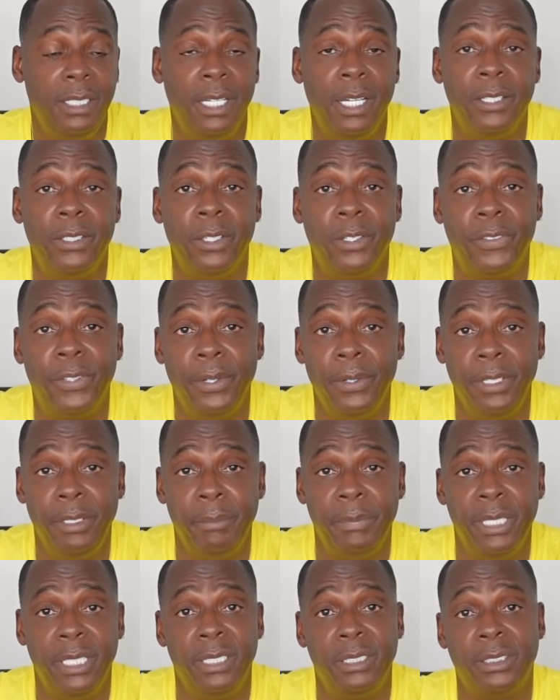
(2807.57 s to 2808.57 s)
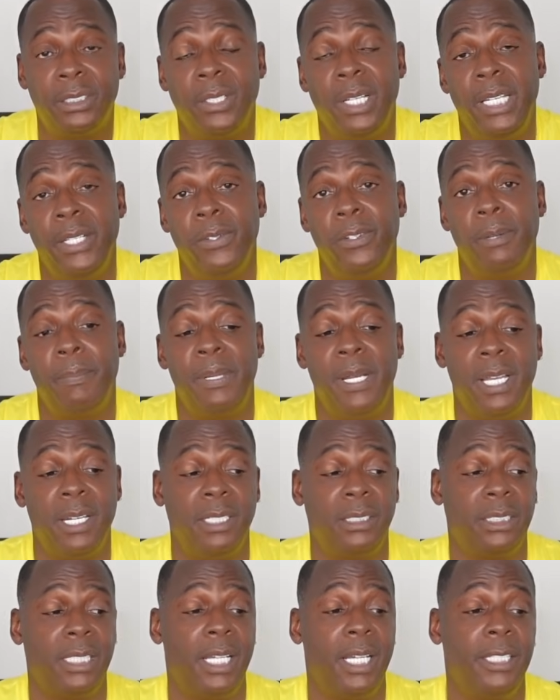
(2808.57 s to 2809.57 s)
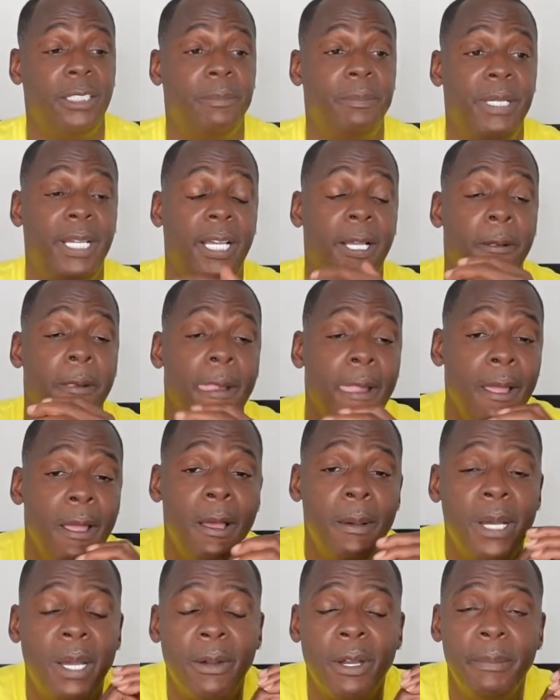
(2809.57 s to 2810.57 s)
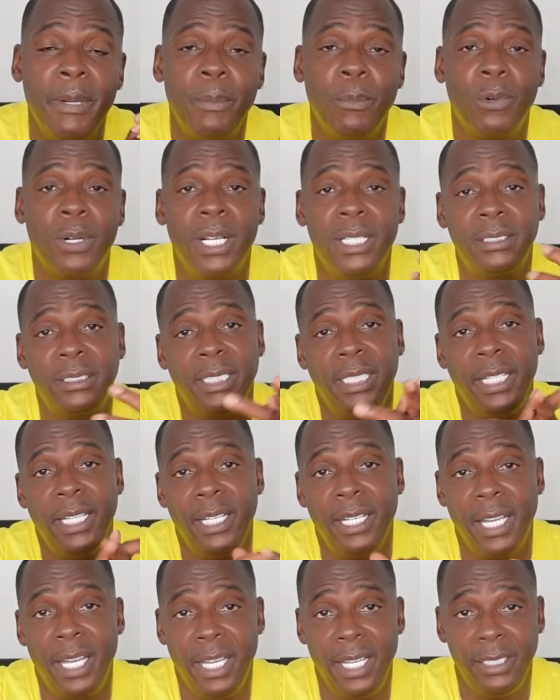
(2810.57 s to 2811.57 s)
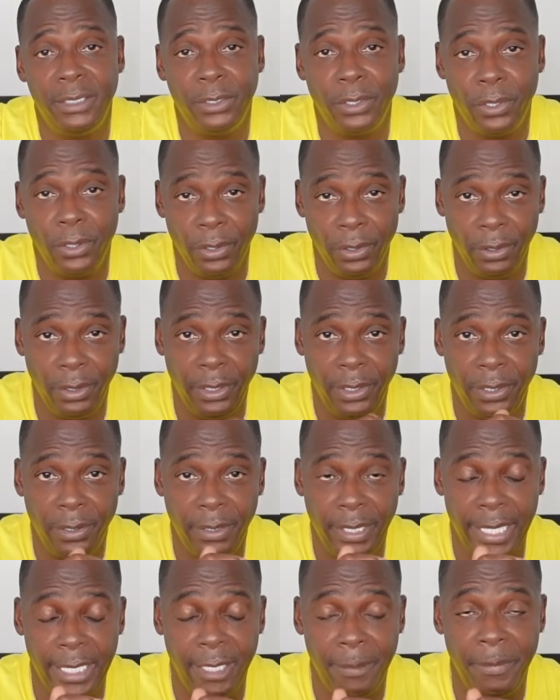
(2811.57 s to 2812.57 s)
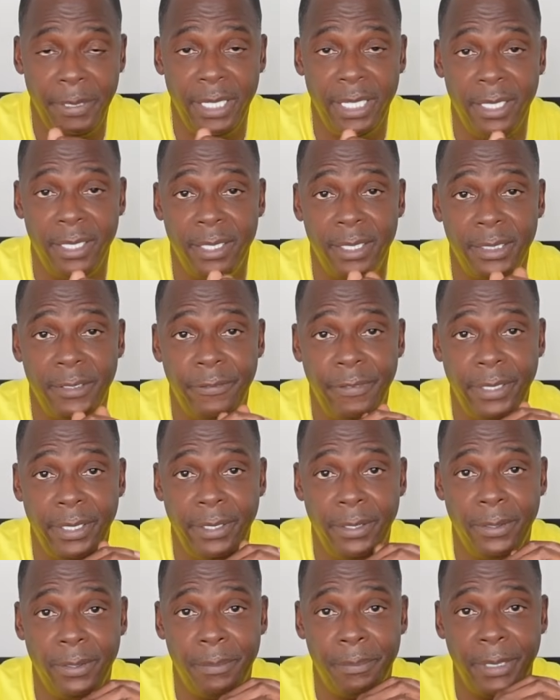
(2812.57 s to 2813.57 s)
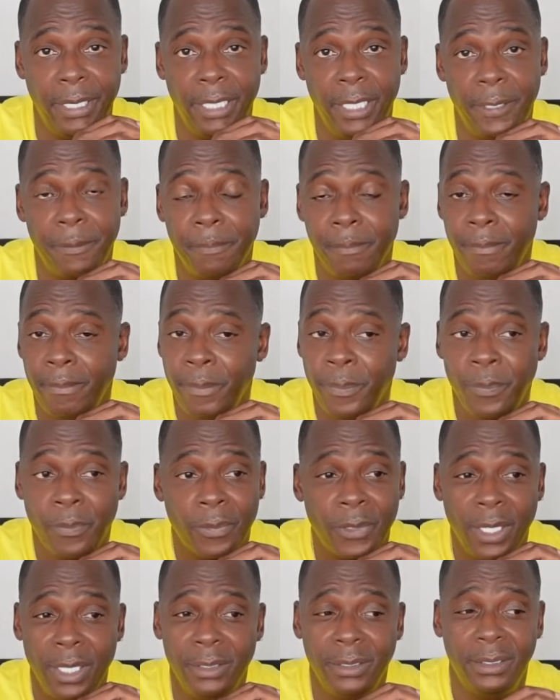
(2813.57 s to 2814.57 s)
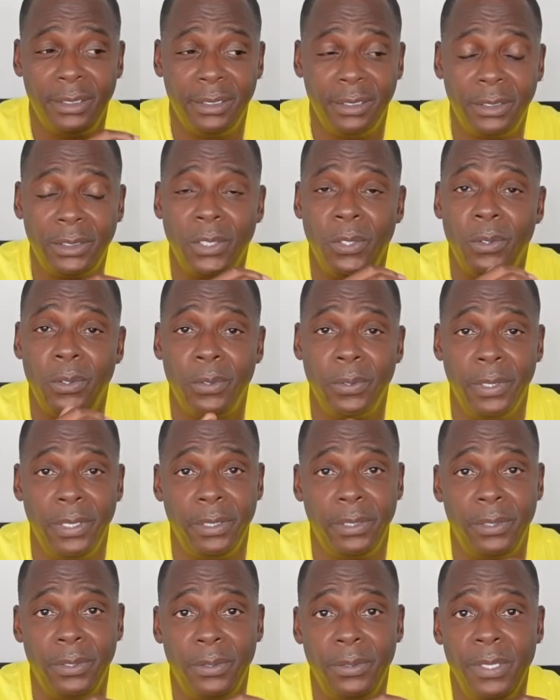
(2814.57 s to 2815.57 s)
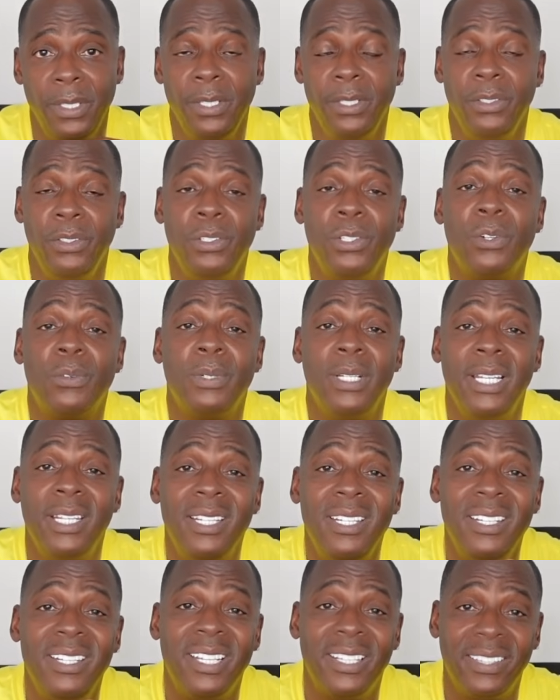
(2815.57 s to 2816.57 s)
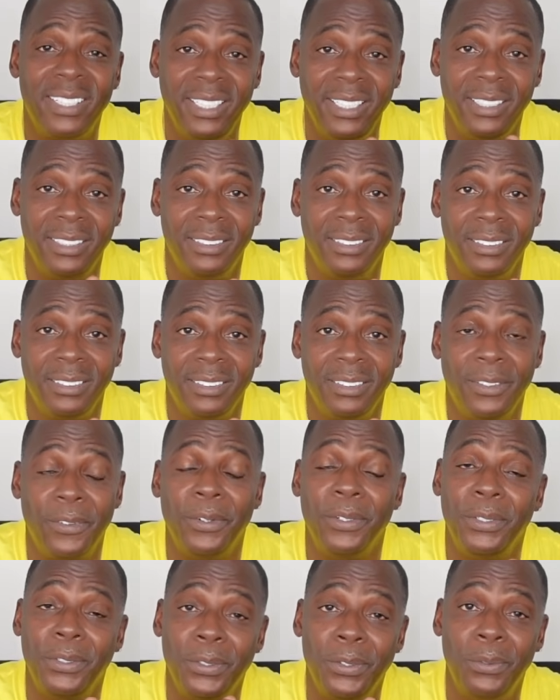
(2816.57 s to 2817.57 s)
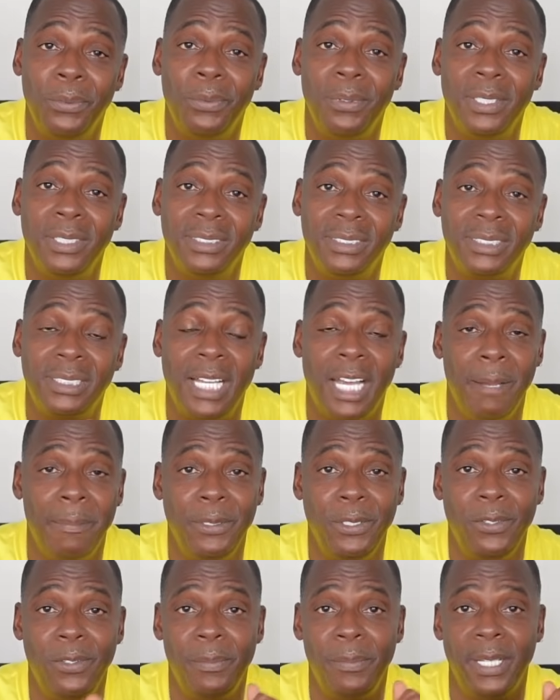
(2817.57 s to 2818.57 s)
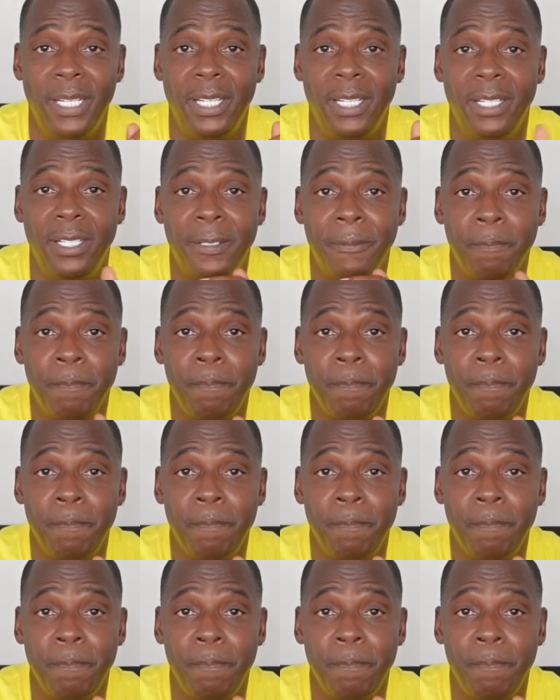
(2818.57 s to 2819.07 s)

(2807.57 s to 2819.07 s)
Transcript: under 30 minutes, so I do apologize, man. Now remember what I said, guys, earlier at the beginning of this video, man, because this is so critical. You don't let nothing or no one stop you, man.